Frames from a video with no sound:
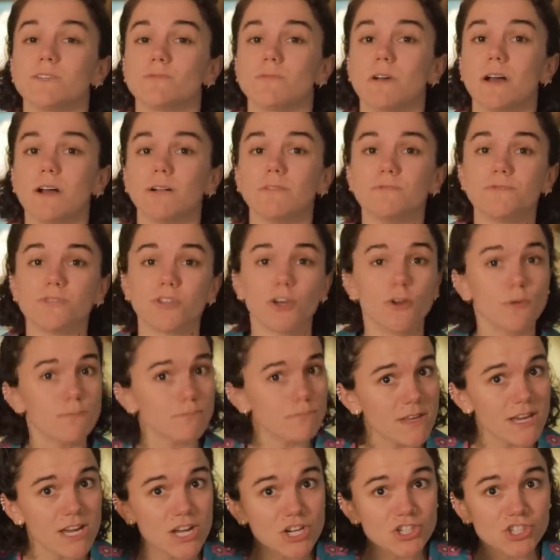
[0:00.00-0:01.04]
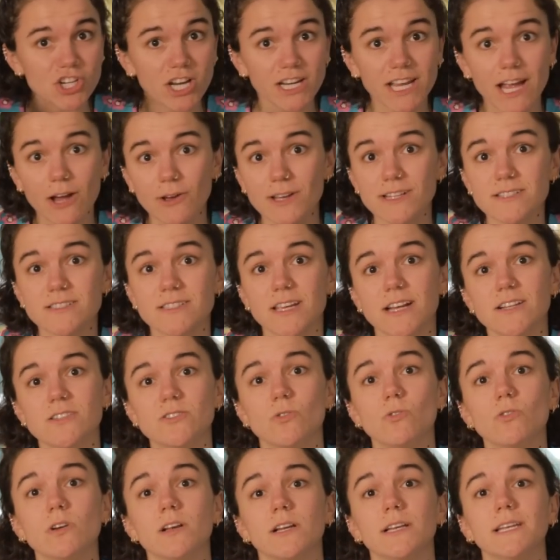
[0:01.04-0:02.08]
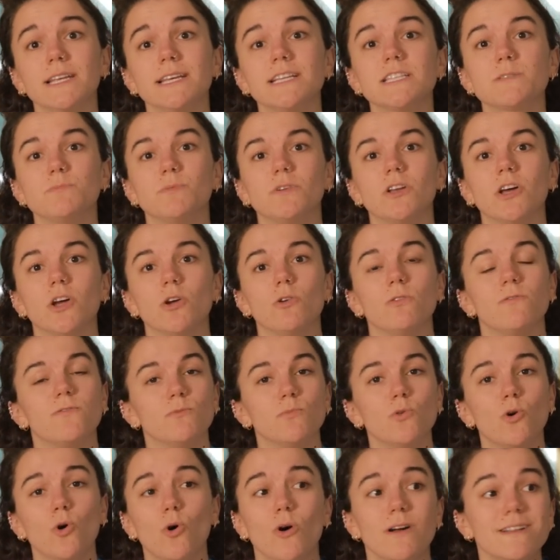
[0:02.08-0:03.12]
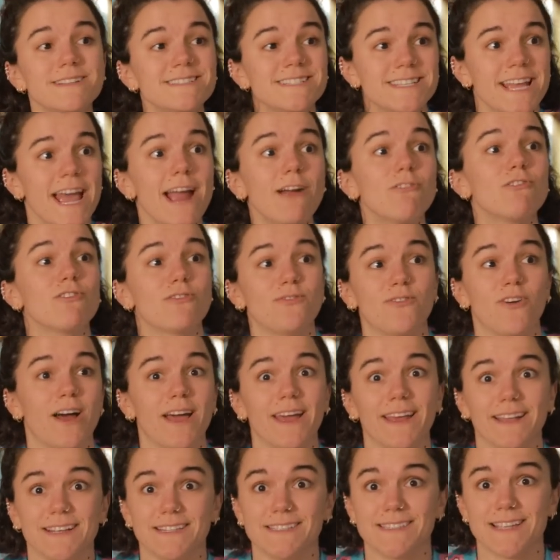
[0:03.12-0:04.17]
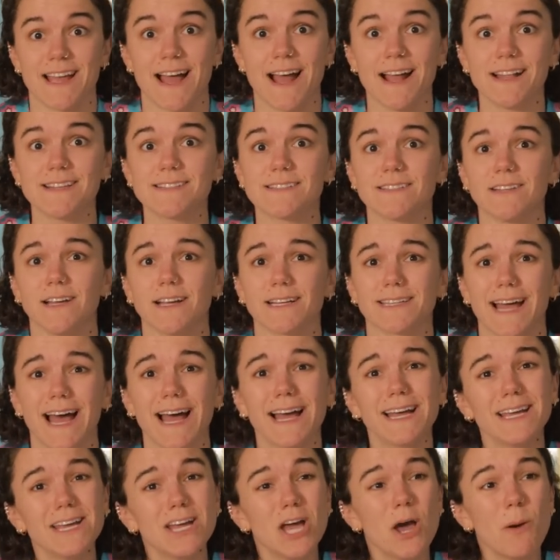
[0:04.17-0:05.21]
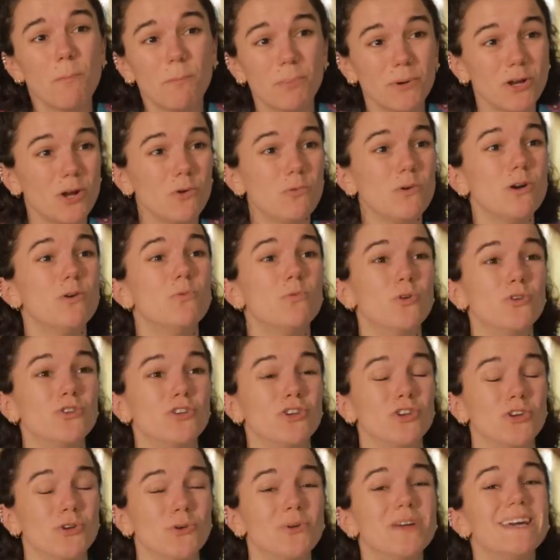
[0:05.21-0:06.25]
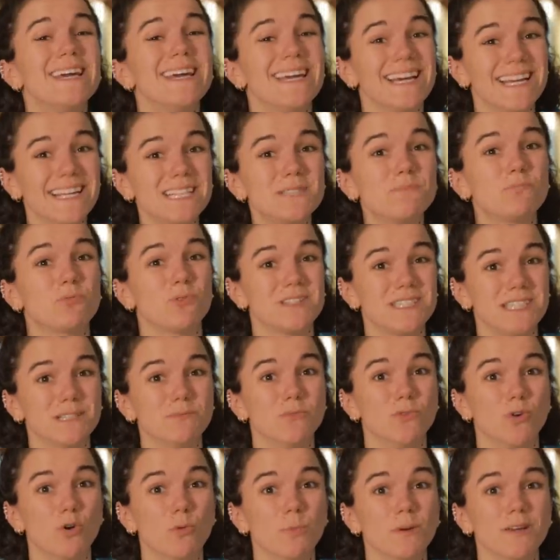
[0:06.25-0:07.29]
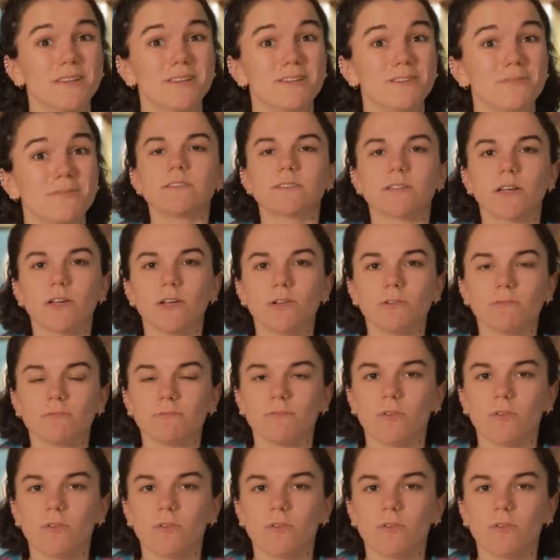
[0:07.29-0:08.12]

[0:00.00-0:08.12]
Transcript: as well. So check out his TED Talk linked below for more terrifying stats like that. But I will warn you, it's pretty morbid. So